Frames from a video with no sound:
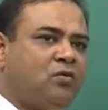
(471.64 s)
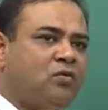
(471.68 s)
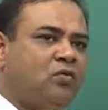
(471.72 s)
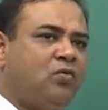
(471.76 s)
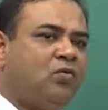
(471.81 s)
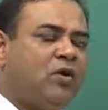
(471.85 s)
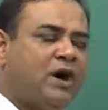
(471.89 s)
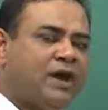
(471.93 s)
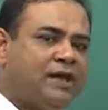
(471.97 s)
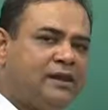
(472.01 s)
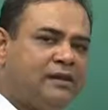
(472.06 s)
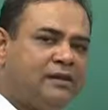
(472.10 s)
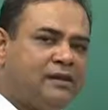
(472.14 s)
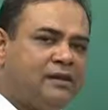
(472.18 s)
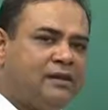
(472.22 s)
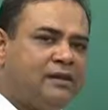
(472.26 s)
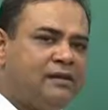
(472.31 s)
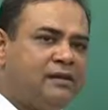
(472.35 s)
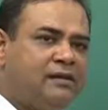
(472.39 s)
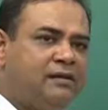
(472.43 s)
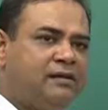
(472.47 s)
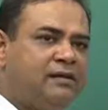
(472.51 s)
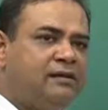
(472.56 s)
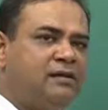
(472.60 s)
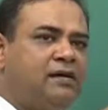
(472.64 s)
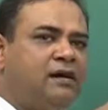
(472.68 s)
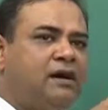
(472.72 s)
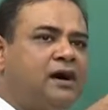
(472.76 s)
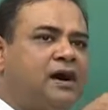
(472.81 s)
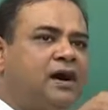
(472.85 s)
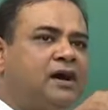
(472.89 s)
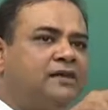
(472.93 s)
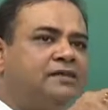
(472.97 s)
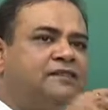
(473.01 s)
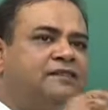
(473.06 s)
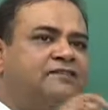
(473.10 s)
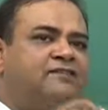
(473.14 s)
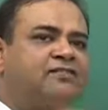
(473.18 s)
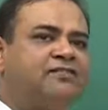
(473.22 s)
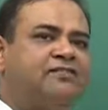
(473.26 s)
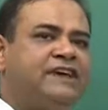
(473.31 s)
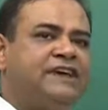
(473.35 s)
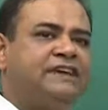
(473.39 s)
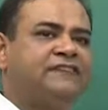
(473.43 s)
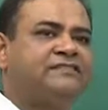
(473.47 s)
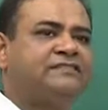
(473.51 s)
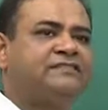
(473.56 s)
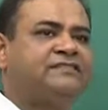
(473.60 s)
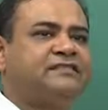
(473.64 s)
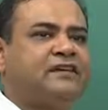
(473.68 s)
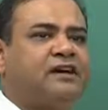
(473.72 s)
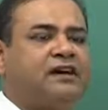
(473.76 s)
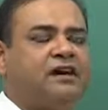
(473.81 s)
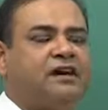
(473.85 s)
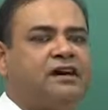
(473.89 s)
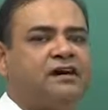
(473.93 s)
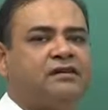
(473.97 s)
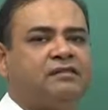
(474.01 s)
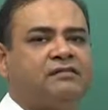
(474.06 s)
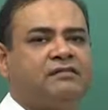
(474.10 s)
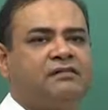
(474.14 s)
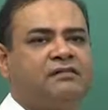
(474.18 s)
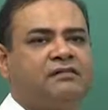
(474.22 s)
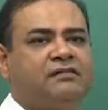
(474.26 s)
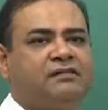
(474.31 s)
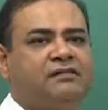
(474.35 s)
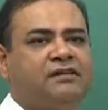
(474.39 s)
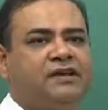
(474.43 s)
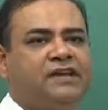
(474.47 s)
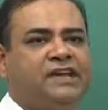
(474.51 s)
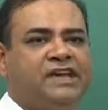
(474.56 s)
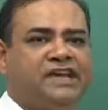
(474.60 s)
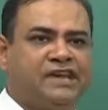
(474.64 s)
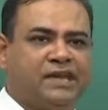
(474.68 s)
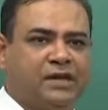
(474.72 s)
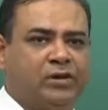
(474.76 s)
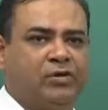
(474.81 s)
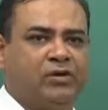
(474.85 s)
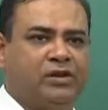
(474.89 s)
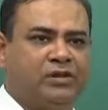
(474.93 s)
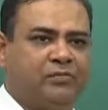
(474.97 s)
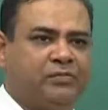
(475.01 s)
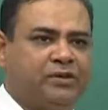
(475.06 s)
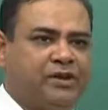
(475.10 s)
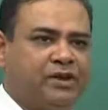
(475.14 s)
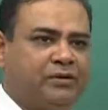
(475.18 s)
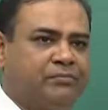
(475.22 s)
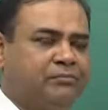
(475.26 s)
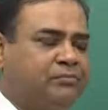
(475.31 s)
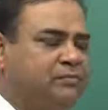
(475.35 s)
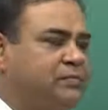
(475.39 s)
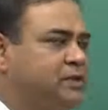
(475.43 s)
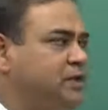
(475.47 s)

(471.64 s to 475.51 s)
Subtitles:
while the phases are in equilibrium.